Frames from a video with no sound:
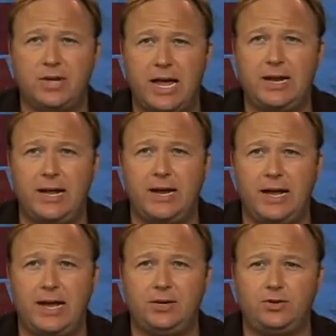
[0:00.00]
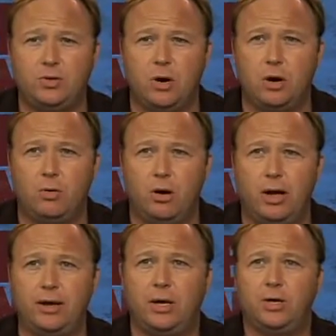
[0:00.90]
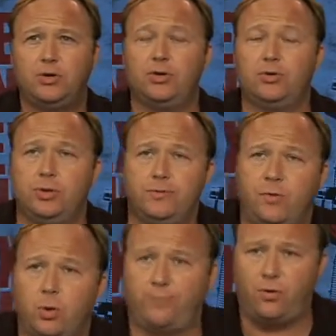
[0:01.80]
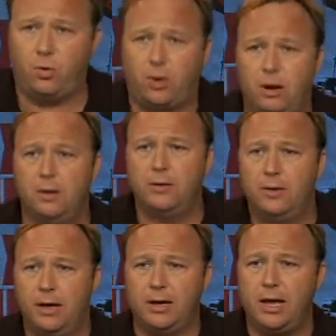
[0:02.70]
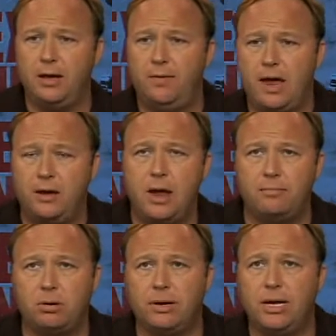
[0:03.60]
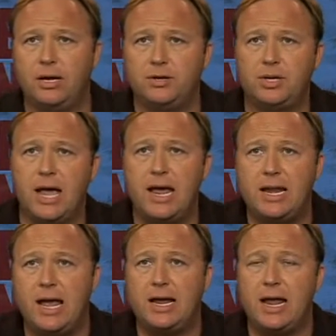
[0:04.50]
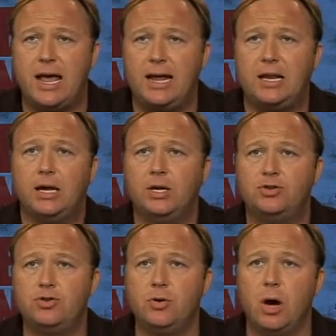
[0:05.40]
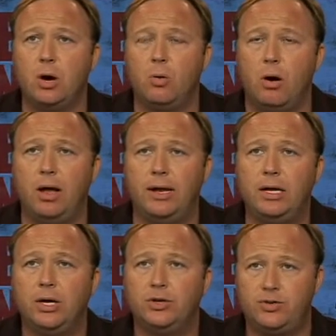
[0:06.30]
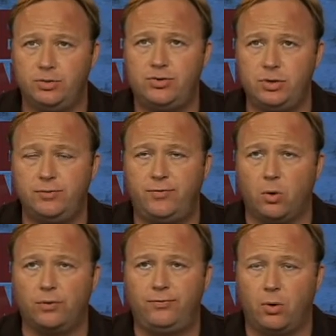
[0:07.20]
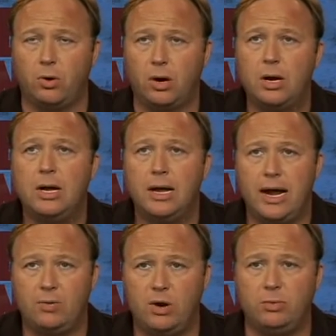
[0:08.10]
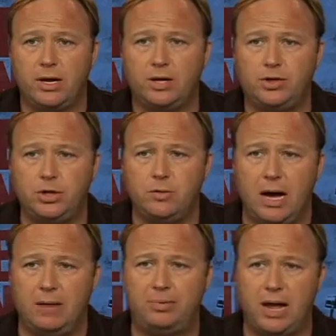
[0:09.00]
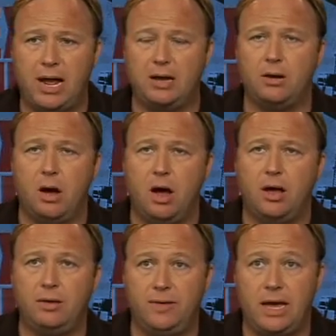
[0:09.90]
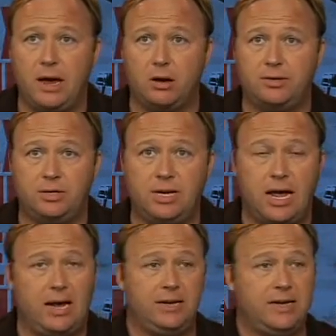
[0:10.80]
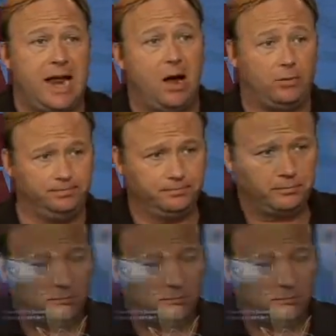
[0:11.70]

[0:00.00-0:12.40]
is 888-201-2244. Again, that number is 888-201-2244, and we will get you up and on the air today. Now,